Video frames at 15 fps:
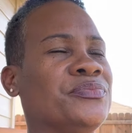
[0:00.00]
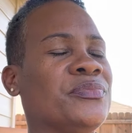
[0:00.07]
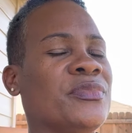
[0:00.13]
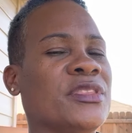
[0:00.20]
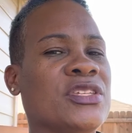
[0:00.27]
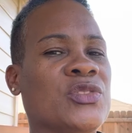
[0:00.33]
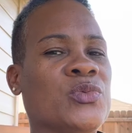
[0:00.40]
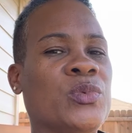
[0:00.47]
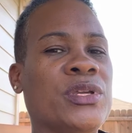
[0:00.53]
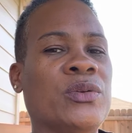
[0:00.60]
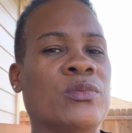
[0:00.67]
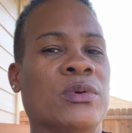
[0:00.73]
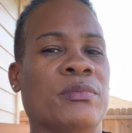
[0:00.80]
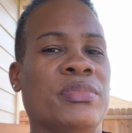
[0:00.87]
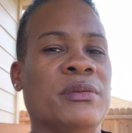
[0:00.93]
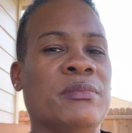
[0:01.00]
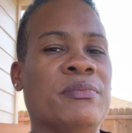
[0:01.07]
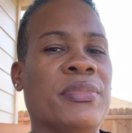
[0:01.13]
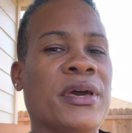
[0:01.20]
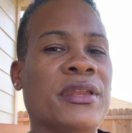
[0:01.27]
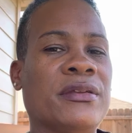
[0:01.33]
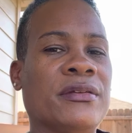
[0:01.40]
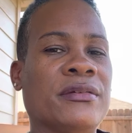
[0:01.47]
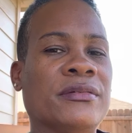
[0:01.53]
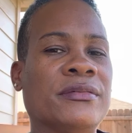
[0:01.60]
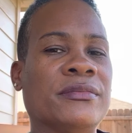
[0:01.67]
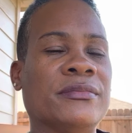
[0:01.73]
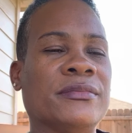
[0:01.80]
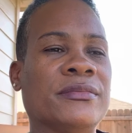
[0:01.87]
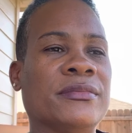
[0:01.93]
this week would be better.
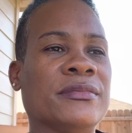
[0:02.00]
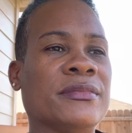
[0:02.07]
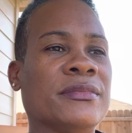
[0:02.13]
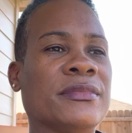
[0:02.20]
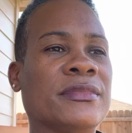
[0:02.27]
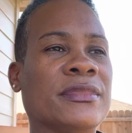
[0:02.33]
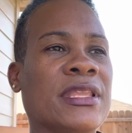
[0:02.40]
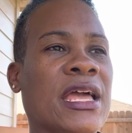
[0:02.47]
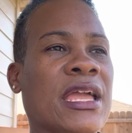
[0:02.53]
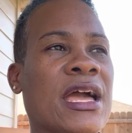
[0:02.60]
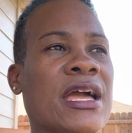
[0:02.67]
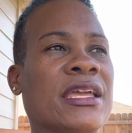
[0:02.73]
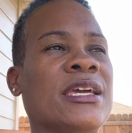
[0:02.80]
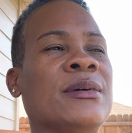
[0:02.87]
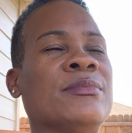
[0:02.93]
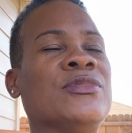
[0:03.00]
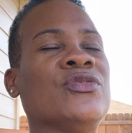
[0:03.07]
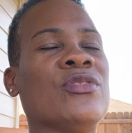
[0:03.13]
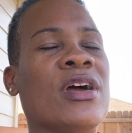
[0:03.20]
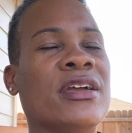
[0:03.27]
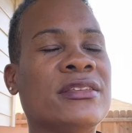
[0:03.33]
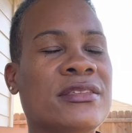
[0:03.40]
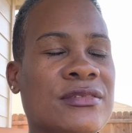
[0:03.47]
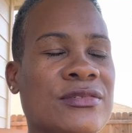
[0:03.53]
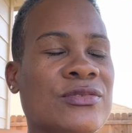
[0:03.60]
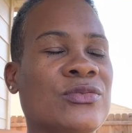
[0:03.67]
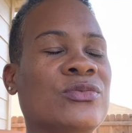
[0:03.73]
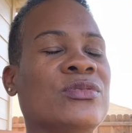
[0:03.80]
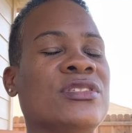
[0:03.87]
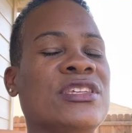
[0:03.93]
Like I kept trying
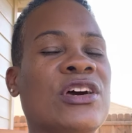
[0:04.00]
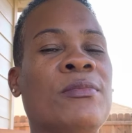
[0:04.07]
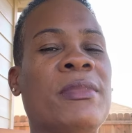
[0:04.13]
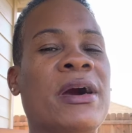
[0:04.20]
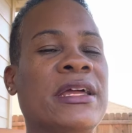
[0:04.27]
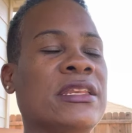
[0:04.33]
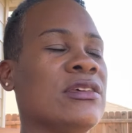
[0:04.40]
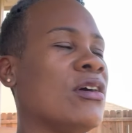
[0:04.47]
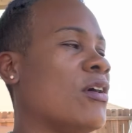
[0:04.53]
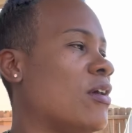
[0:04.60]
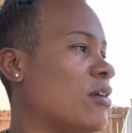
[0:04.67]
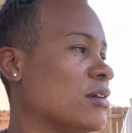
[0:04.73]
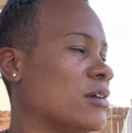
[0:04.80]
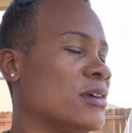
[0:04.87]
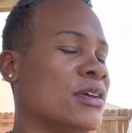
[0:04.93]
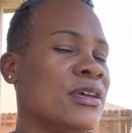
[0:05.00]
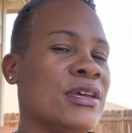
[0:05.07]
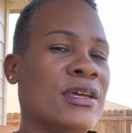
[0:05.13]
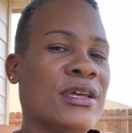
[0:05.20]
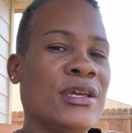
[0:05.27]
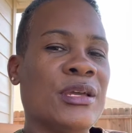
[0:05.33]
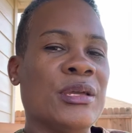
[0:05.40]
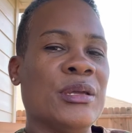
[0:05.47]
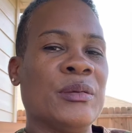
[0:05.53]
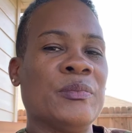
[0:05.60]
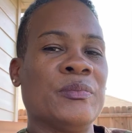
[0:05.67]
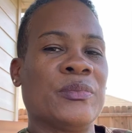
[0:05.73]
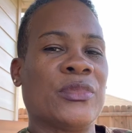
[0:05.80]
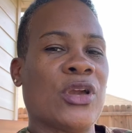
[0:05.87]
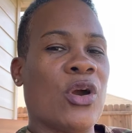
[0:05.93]
to tell my dog,
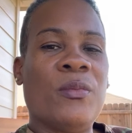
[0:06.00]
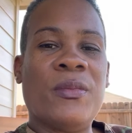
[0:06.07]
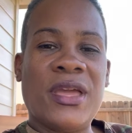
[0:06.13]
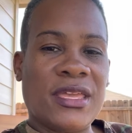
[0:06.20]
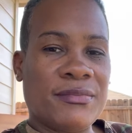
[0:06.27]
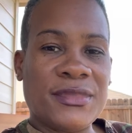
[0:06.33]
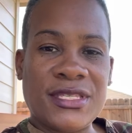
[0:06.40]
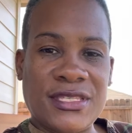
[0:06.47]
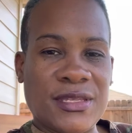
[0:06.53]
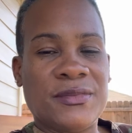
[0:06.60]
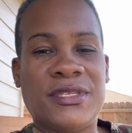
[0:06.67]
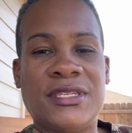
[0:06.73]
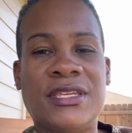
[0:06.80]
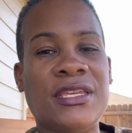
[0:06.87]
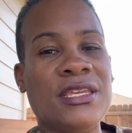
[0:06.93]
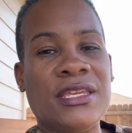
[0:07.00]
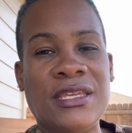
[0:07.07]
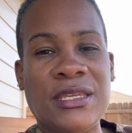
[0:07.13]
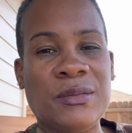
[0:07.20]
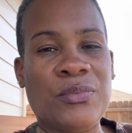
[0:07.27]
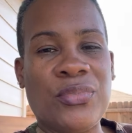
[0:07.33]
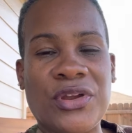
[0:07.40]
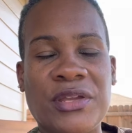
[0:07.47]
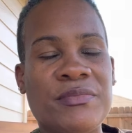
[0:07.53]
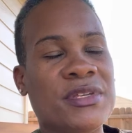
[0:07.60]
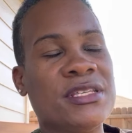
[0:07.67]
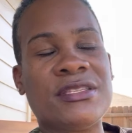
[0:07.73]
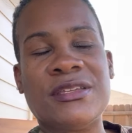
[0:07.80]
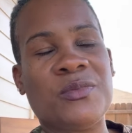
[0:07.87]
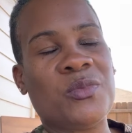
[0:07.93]
go make me some tea, bring me
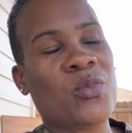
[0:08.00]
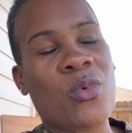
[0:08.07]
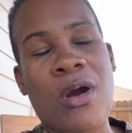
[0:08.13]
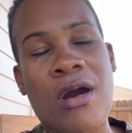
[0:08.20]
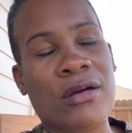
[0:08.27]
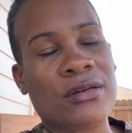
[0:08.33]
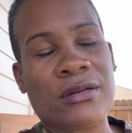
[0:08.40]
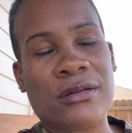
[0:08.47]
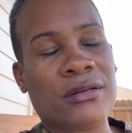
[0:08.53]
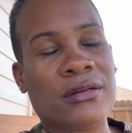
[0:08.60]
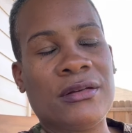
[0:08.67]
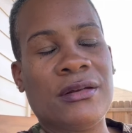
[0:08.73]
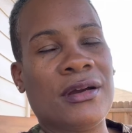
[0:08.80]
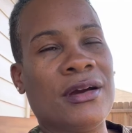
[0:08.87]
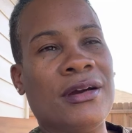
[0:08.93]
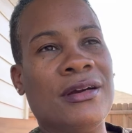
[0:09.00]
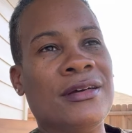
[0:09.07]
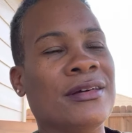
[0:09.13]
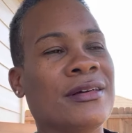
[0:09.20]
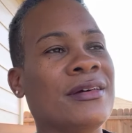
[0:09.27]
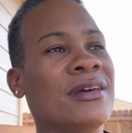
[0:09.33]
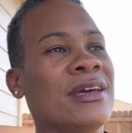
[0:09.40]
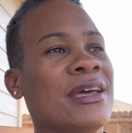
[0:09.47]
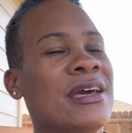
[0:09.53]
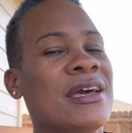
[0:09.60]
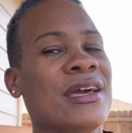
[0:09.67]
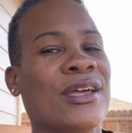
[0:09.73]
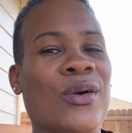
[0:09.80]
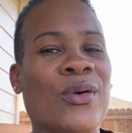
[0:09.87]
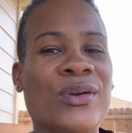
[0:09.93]
some water, go